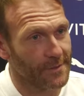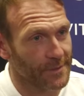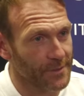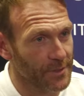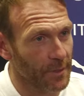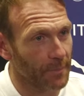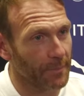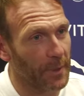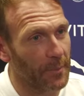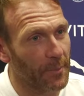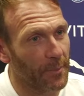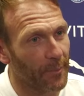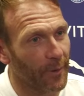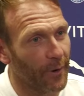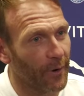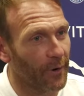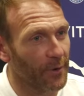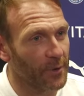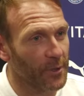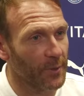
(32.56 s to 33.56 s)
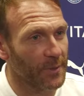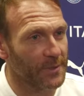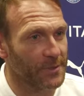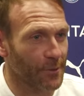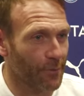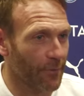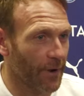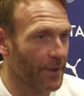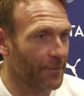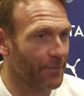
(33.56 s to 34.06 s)
Some people might argue it's
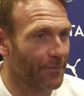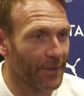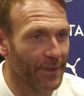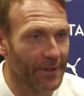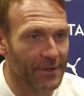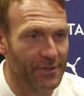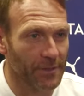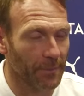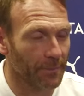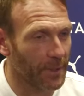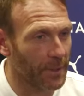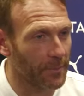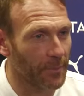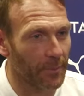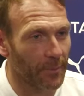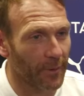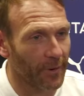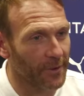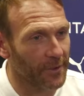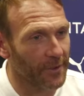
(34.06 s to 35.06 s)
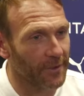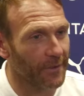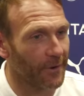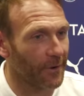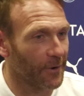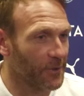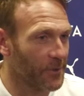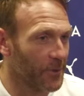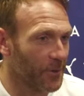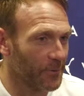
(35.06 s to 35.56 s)
a great thing. Some people might
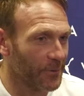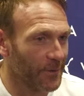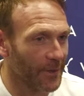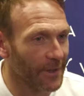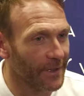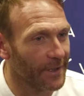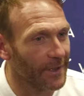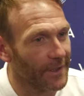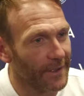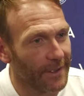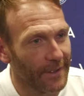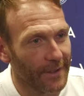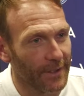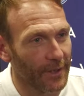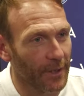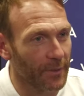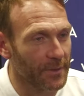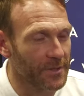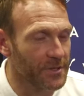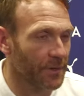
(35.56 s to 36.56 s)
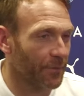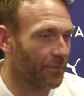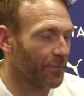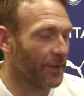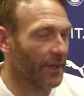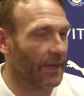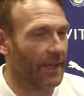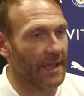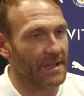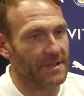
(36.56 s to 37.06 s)
argue that, you know, it's
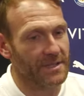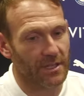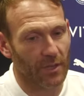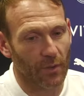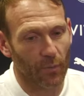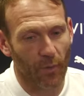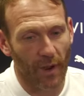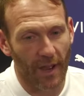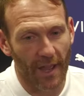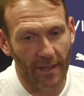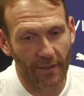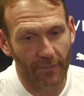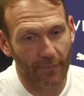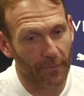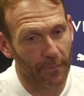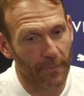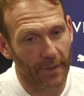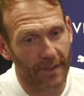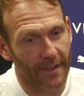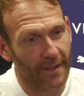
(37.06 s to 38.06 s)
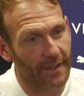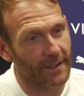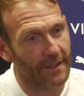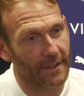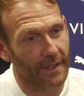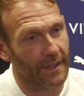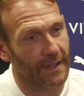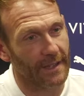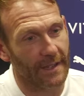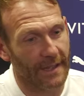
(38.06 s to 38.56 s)
something that gets in the way. For me,
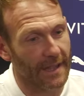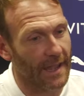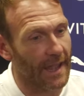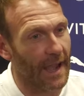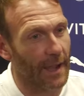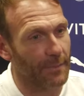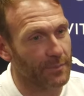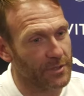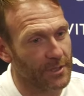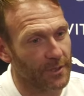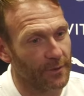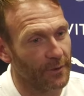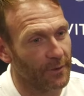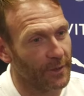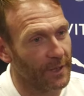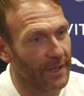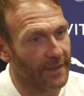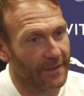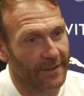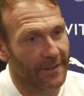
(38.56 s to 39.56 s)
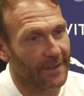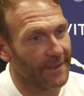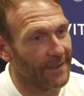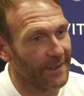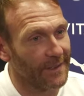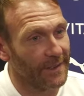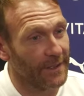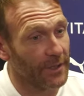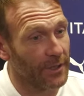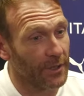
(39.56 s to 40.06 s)
it absolutely,
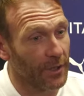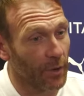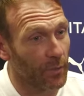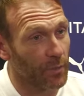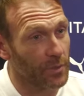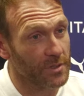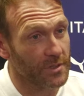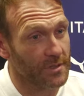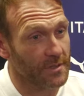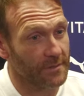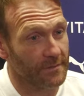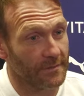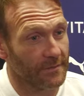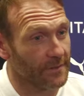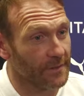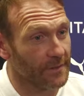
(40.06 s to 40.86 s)
you know, was